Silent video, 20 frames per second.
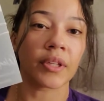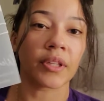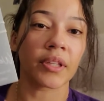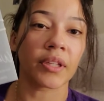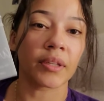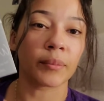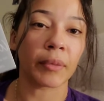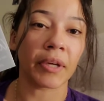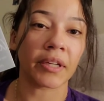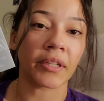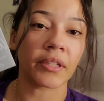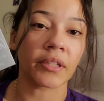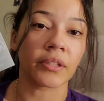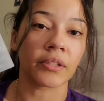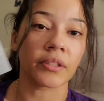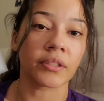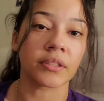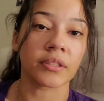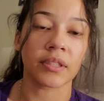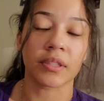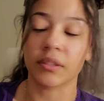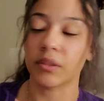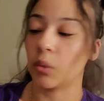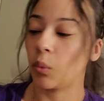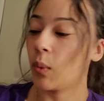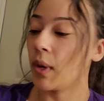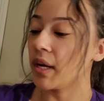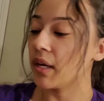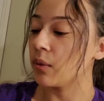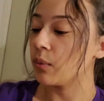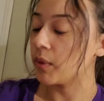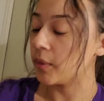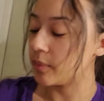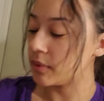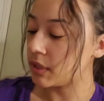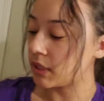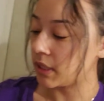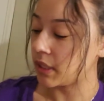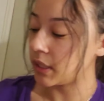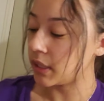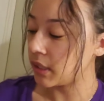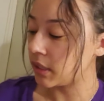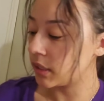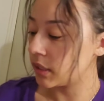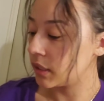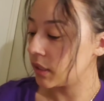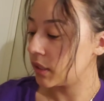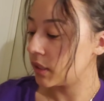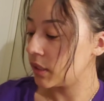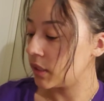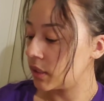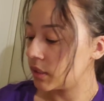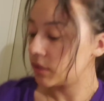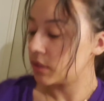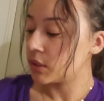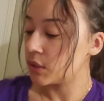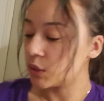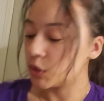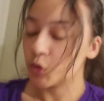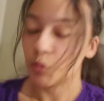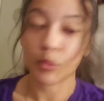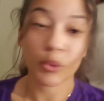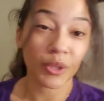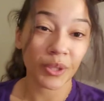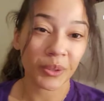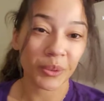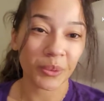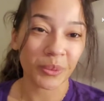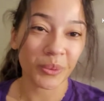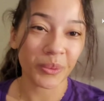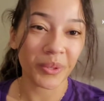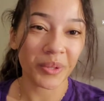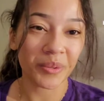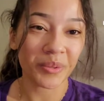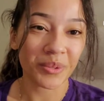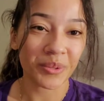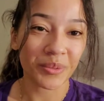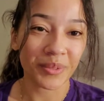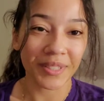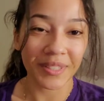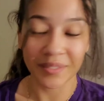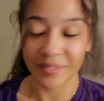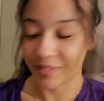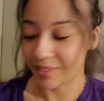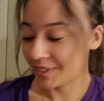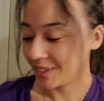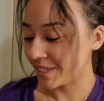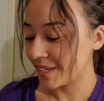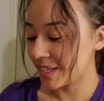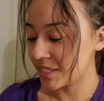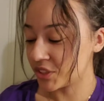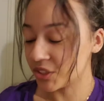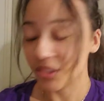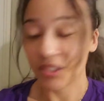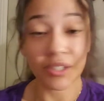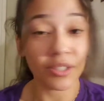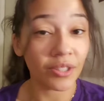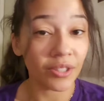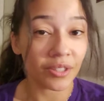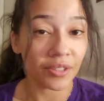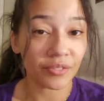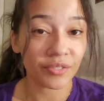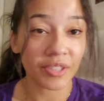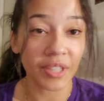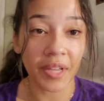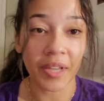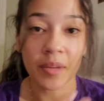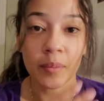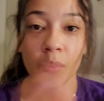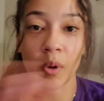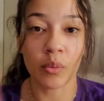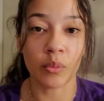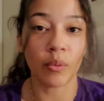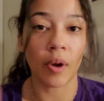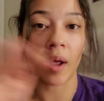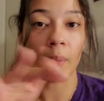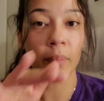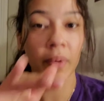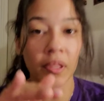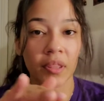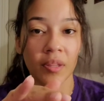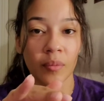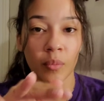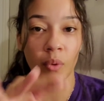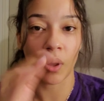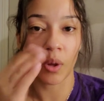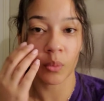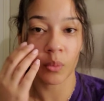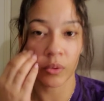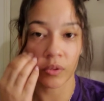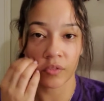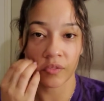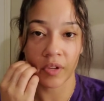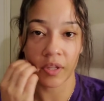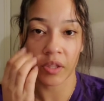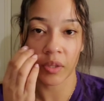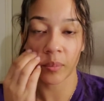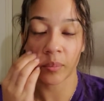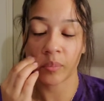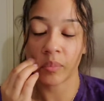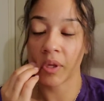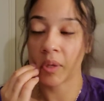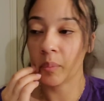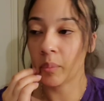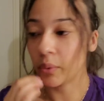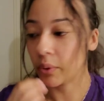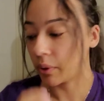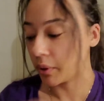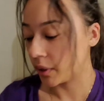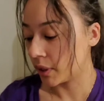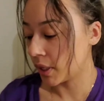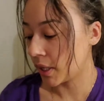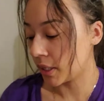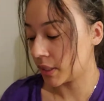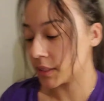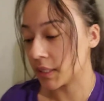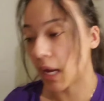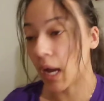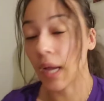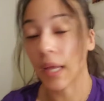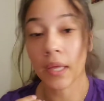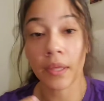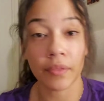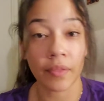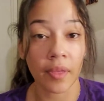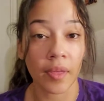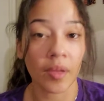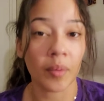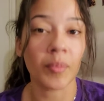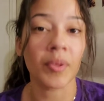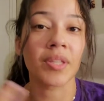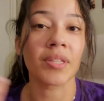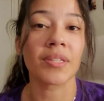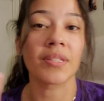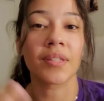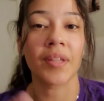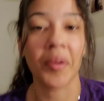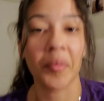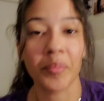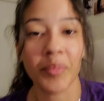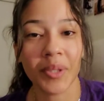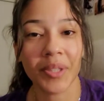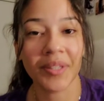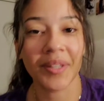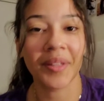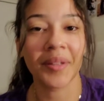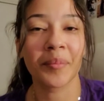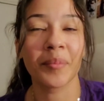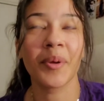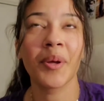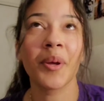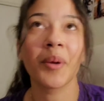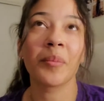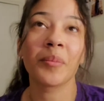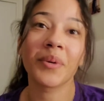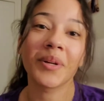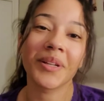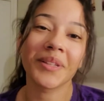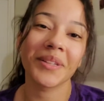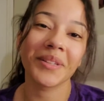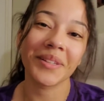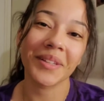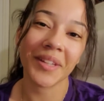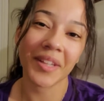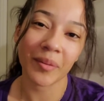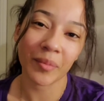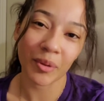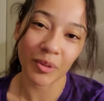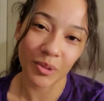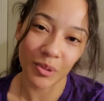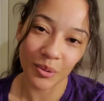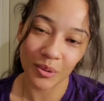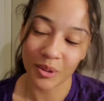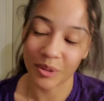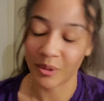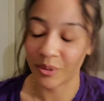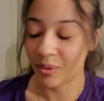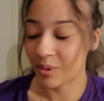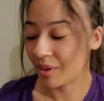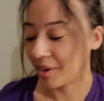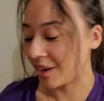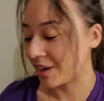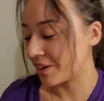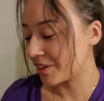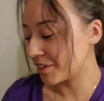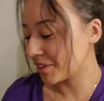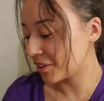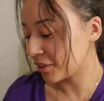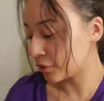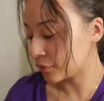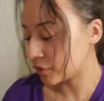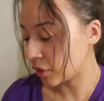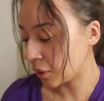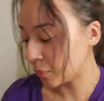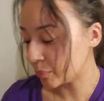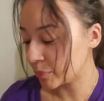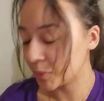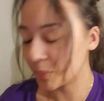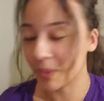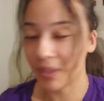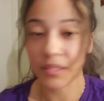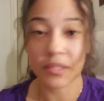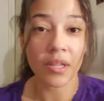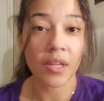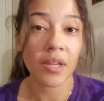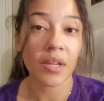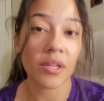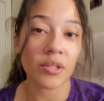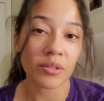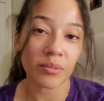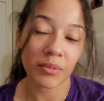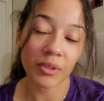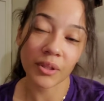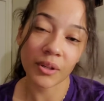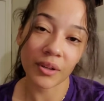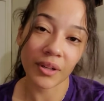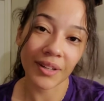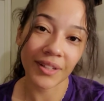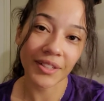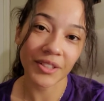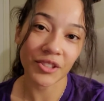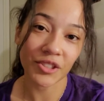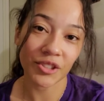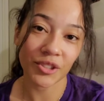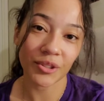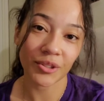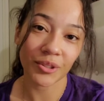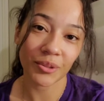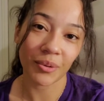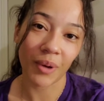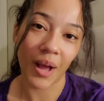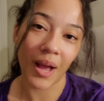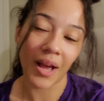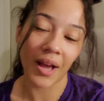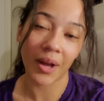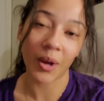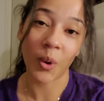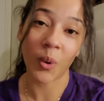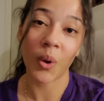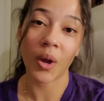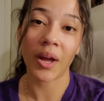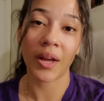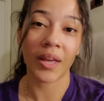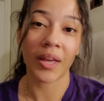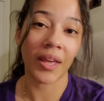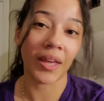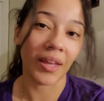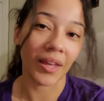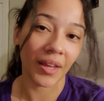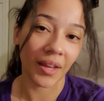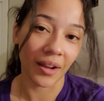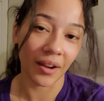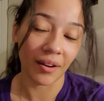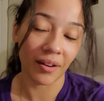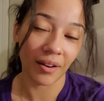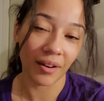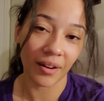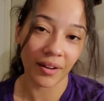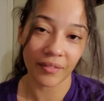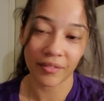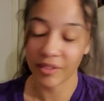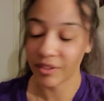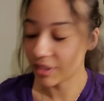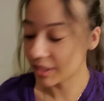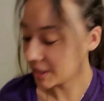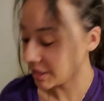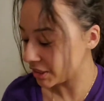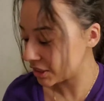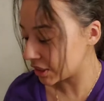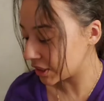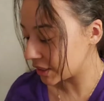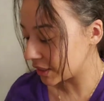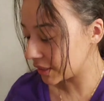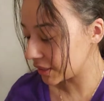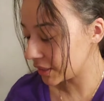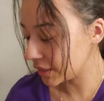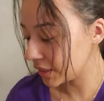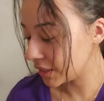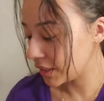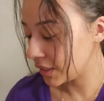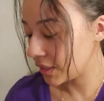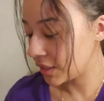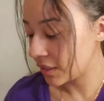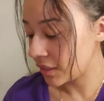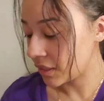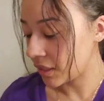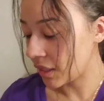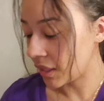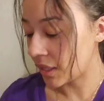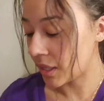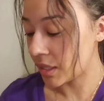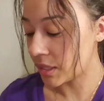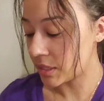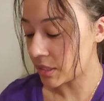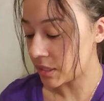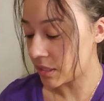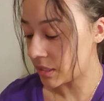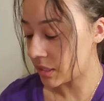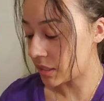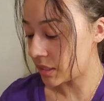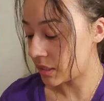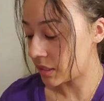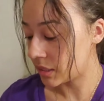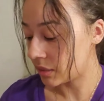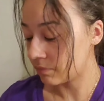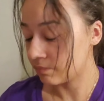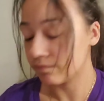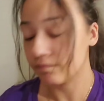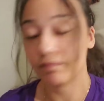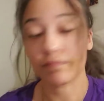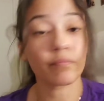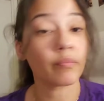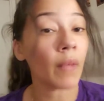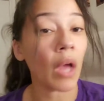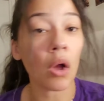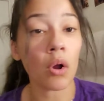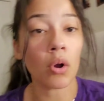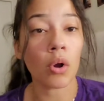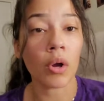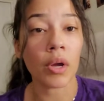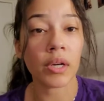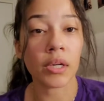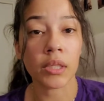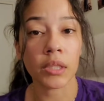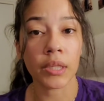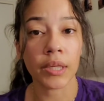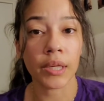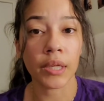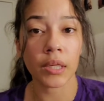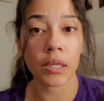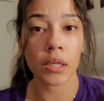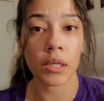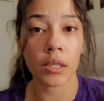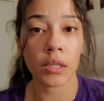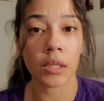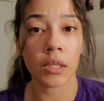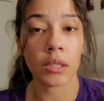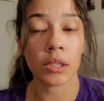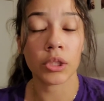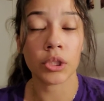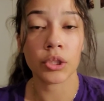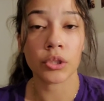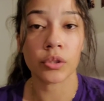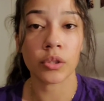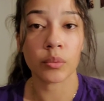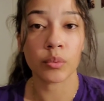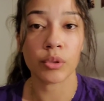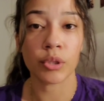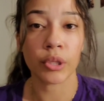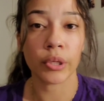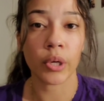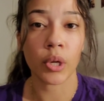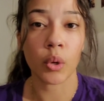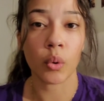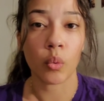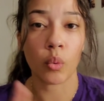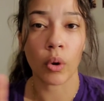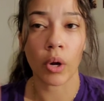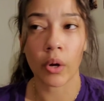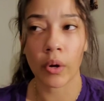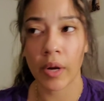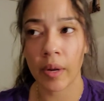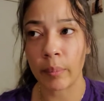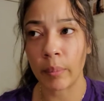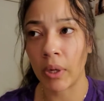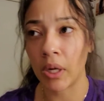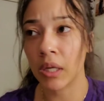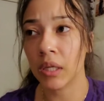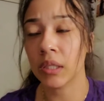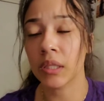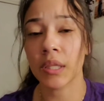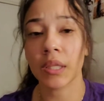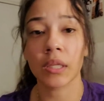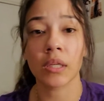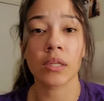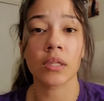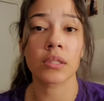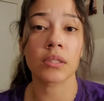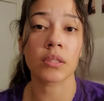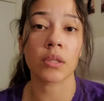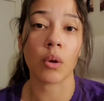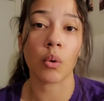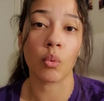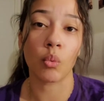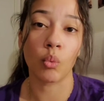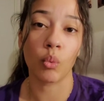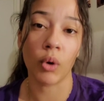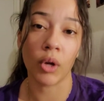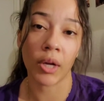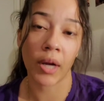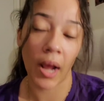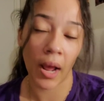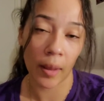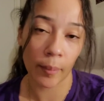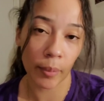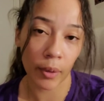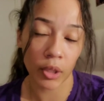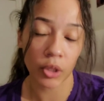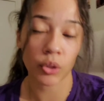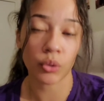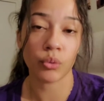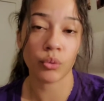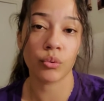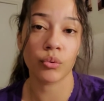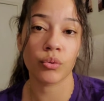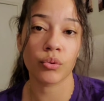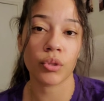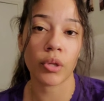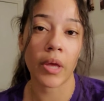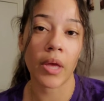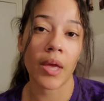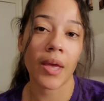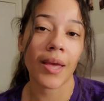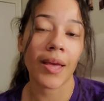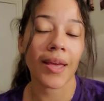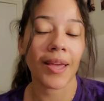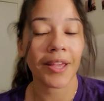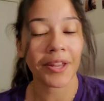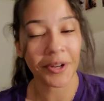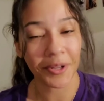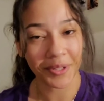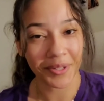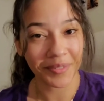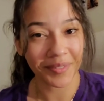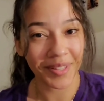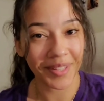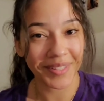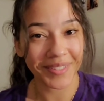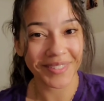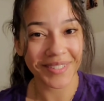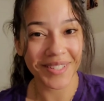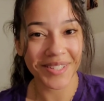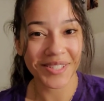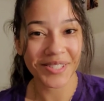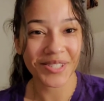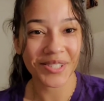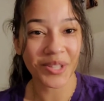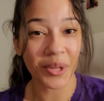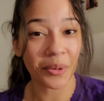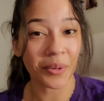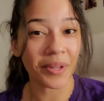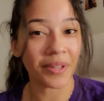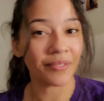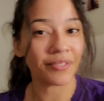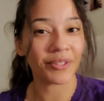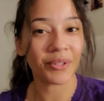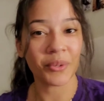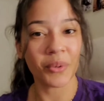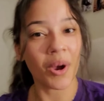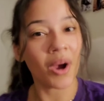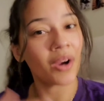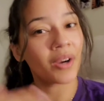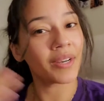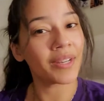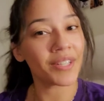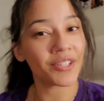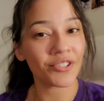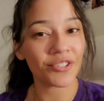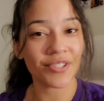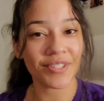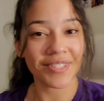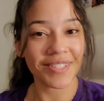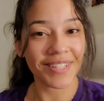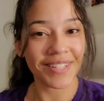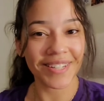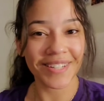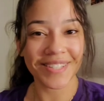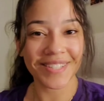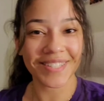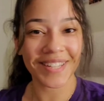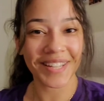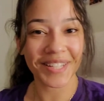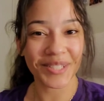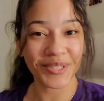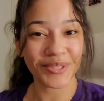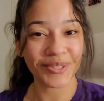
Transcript: and then back here is like the wedding website it's pretty cool it was really fun it took a lot of time wrapping them all with vellum paper and tying them and stamping them but i think they came out so cute and i got a lot of compliments so i'm gonna go ahead and show you how i got everything done and i'll go ahead and link in the description where i bought things what app i used and all of that so if you are interested, stay